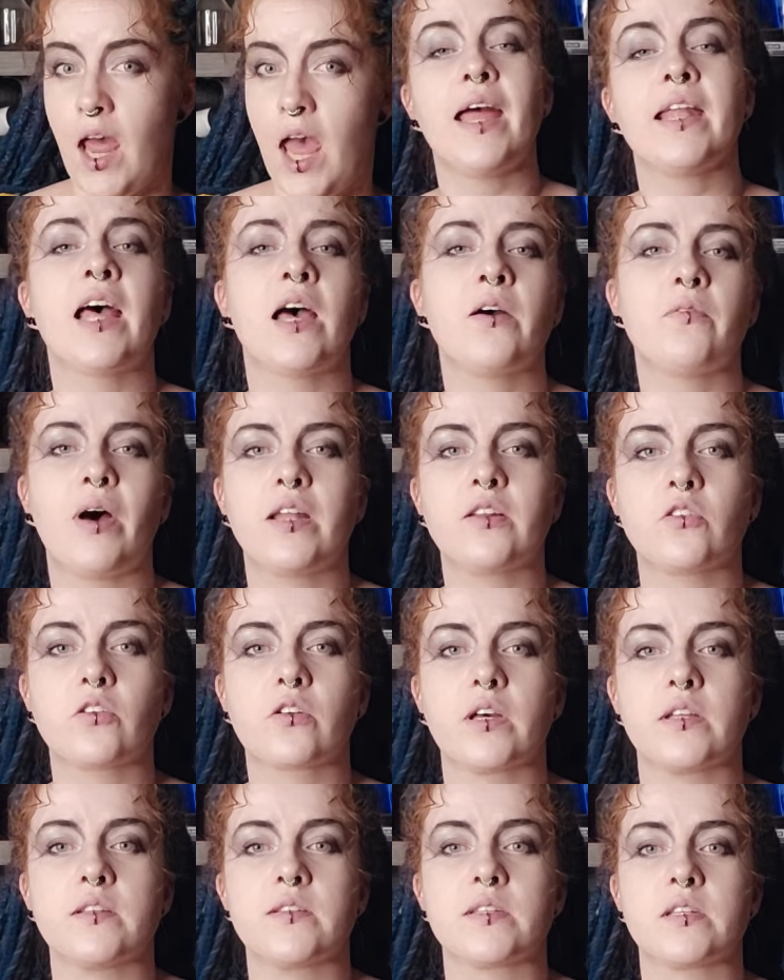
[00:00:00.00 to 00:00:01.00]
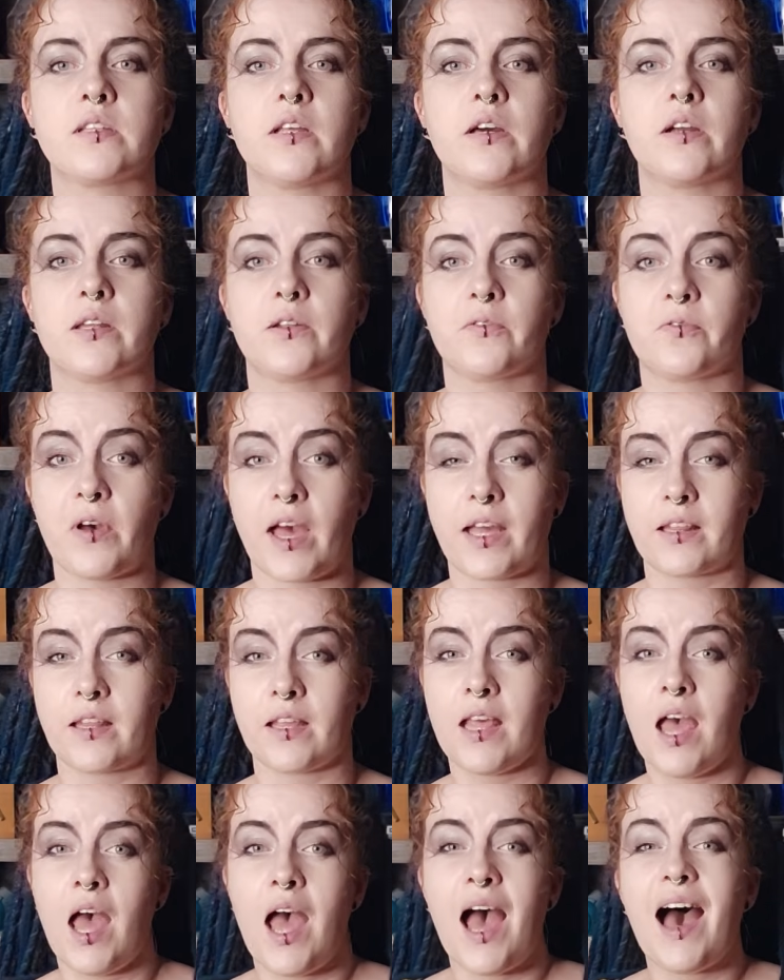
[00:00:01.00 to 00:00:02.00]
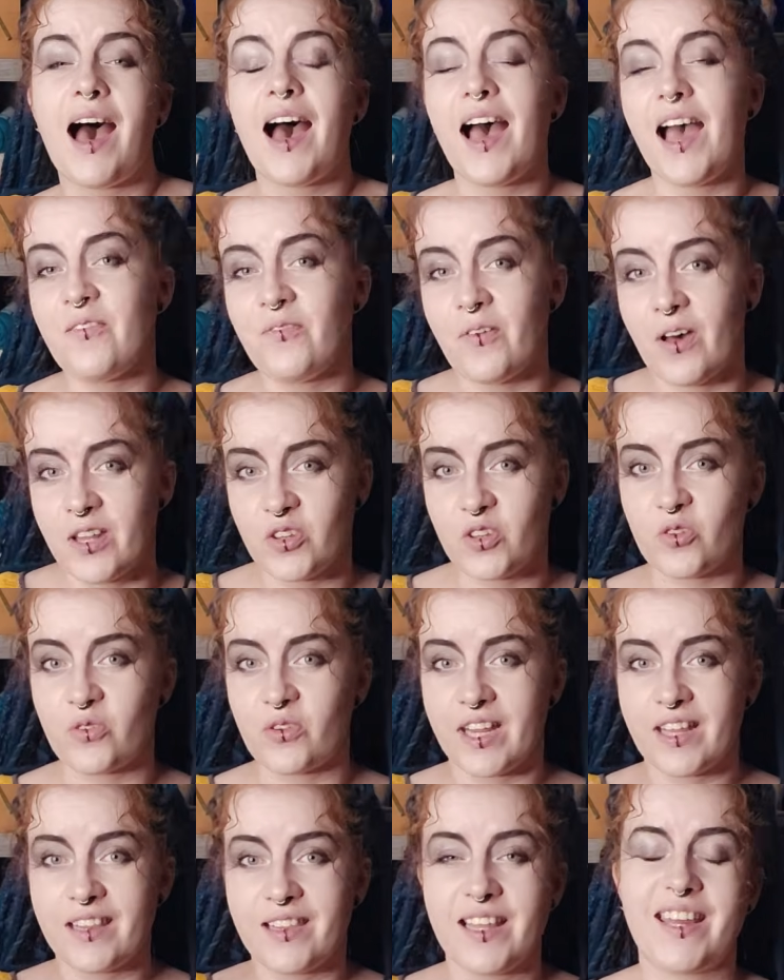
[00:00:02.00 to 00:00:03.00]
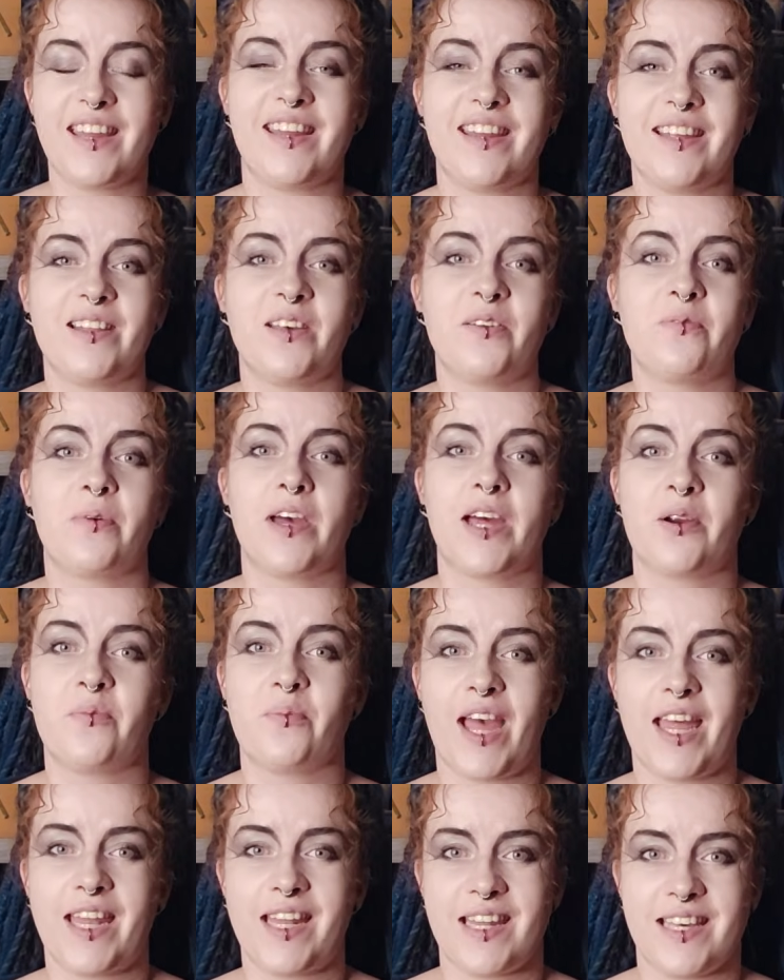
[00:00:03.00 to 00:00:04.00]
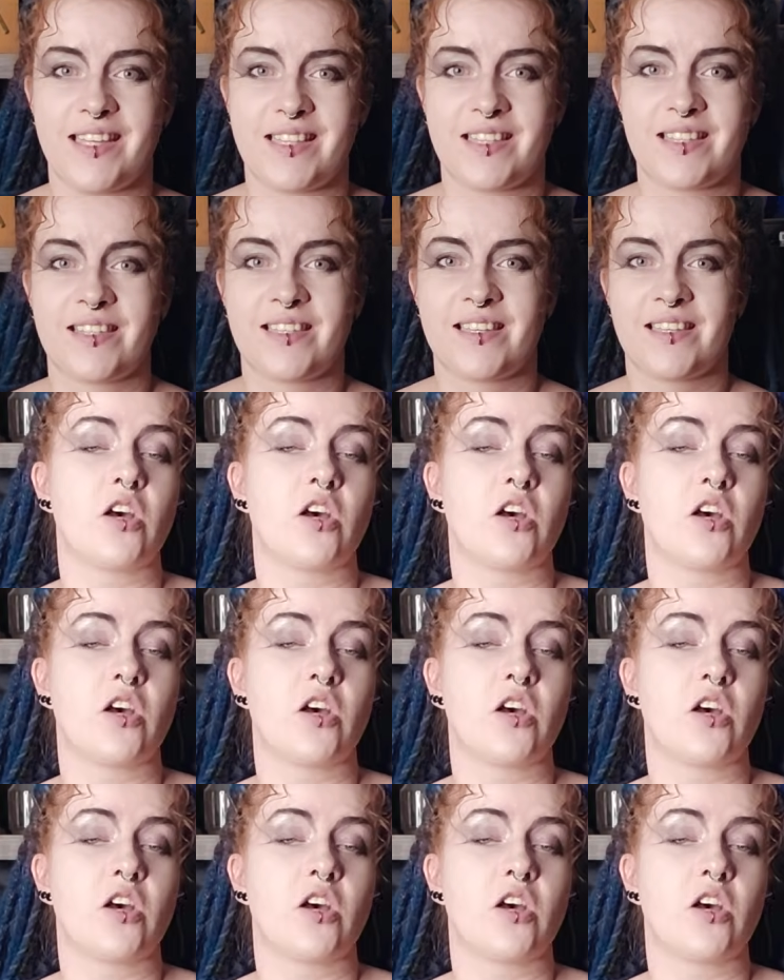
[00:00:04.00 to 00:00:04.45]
and I want to consider the fact that I want to really wear my knits.